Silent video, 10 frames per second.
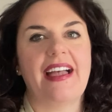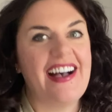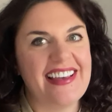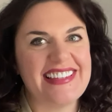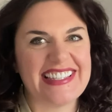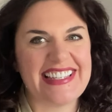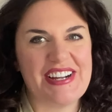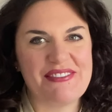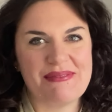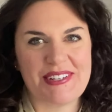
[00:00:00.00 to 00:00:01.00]
Hi, this is
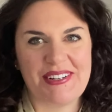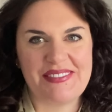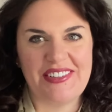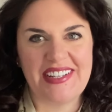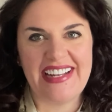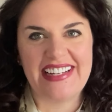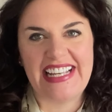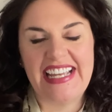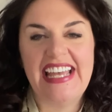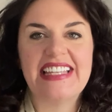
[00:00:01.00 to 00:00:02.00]
Kara from Darling
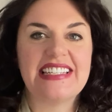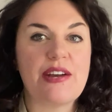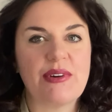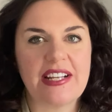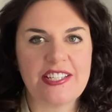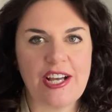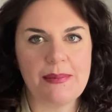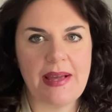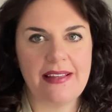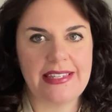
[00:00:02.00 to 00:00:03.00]
Vulgarity. Today we're going to talk
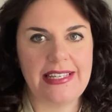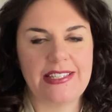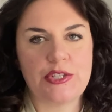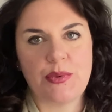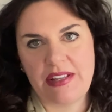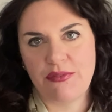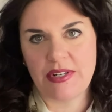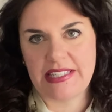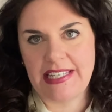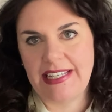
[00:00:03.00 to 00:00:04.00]
about the
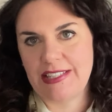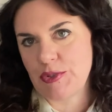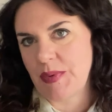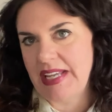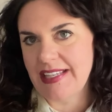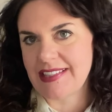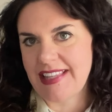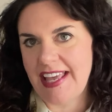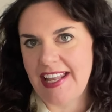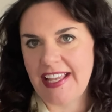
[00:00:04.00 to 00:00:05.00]
2014 Twee
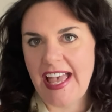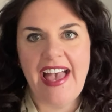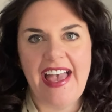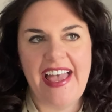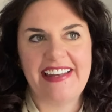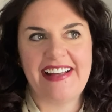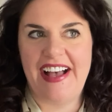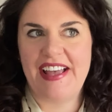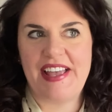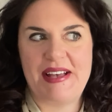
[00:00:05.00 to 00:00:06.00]
aesthetic, and
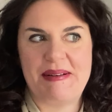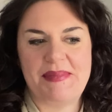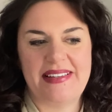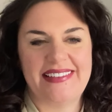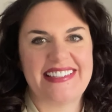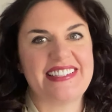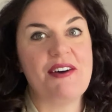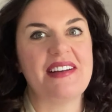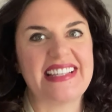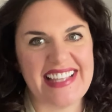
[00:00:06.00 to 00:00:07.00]
I am
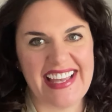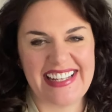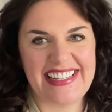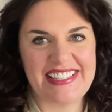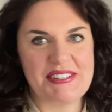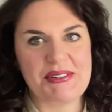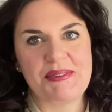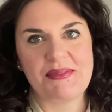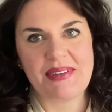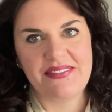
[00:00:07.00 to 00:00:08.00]
so excited
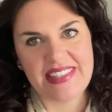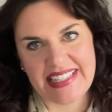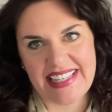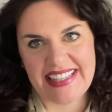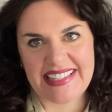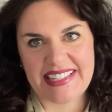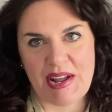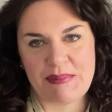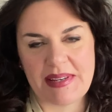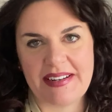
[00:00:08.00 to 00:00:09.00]
to revisit this
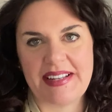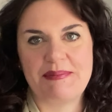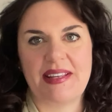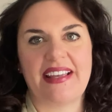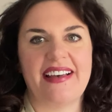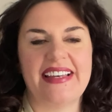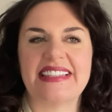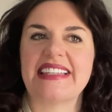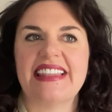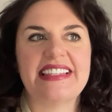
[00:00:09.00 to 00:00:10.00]
time period
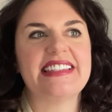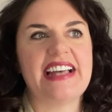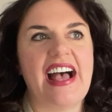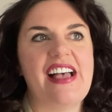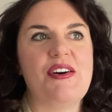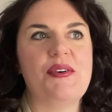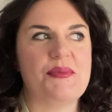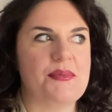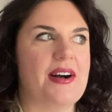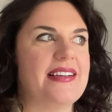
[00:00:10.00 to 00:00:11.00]
because this style
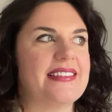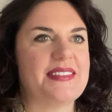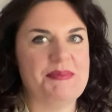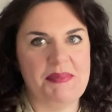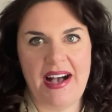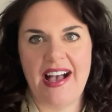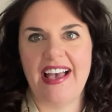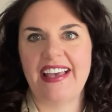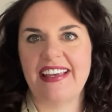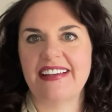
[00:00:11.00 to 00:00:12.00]
was
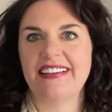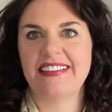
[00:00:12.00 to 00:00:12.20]
my